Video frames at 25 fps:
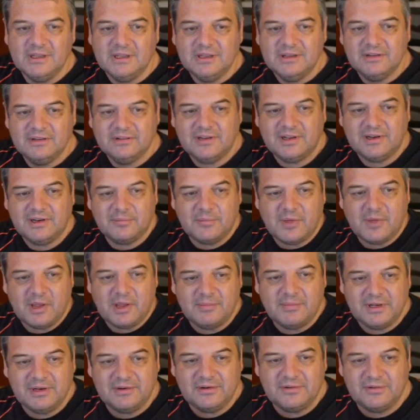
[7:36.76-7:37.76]
So at the
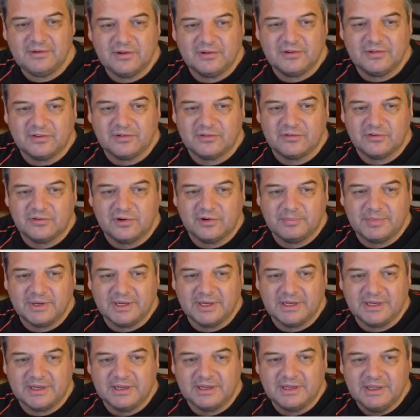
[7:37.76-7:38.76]
moment, because it's
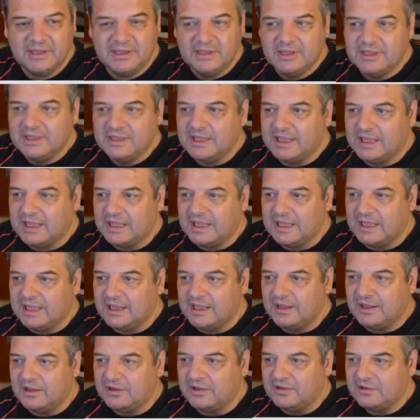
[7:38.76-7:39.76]
dropping,
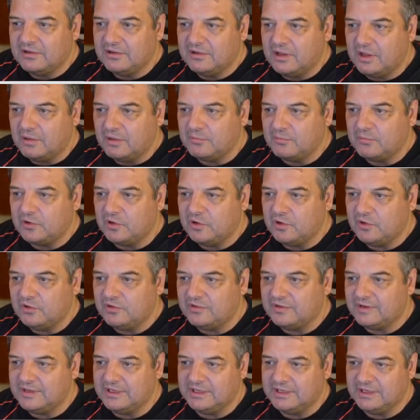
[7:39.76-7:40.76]
I'm
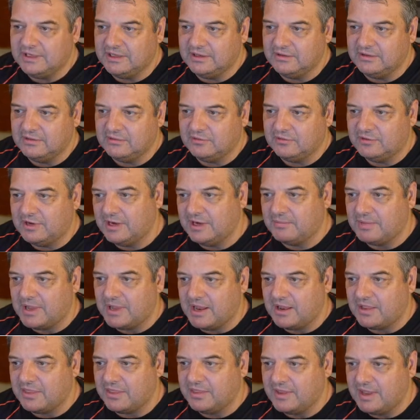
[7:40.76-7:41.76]
losing around
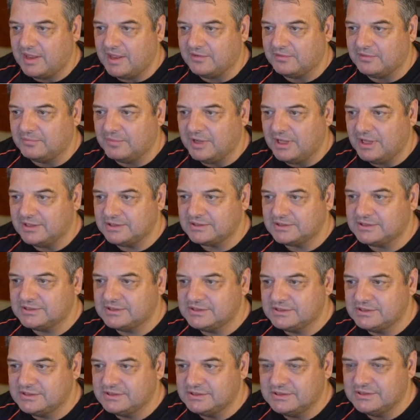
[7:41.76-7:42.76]
about
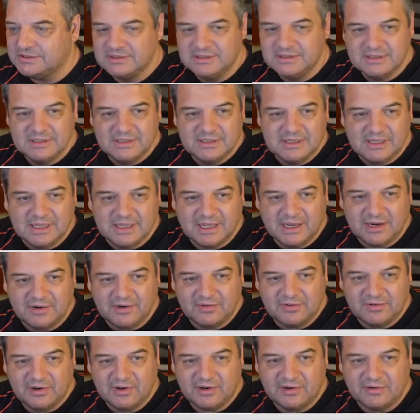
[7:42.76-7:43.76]
$1,000.
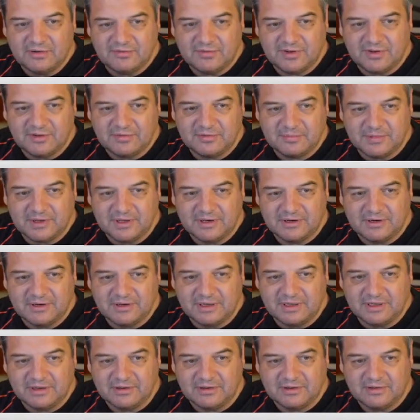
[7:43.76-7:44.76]
Return on investment
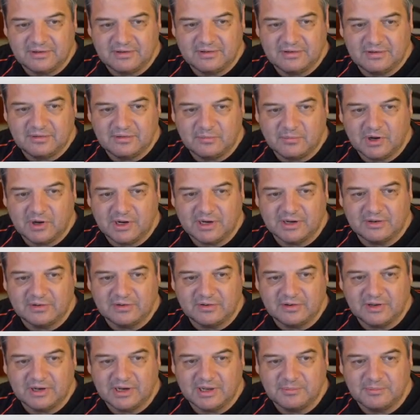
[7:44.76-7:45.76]
is minus
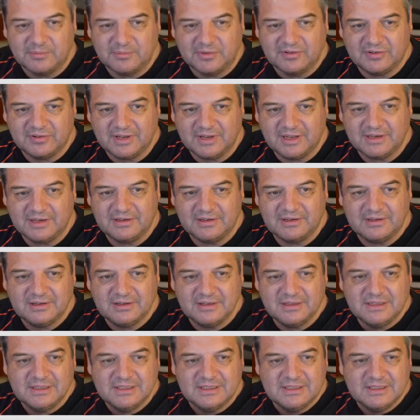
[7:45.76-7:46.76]
13%.
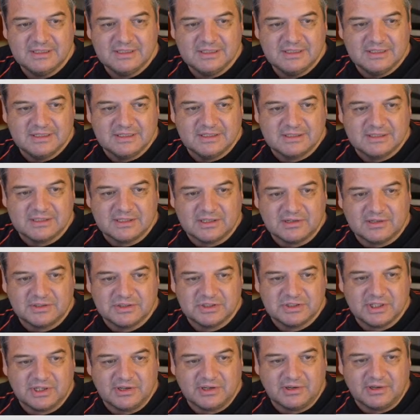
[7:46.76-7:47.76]
So I'll
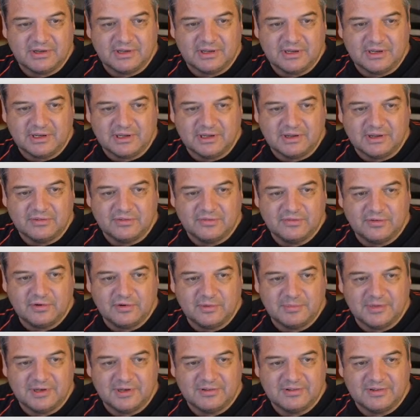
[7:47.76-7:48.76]
show you the
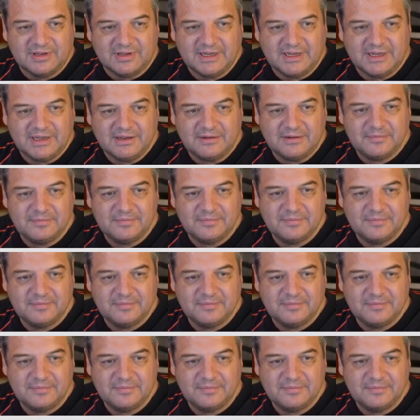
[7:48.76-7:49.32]
formulas here.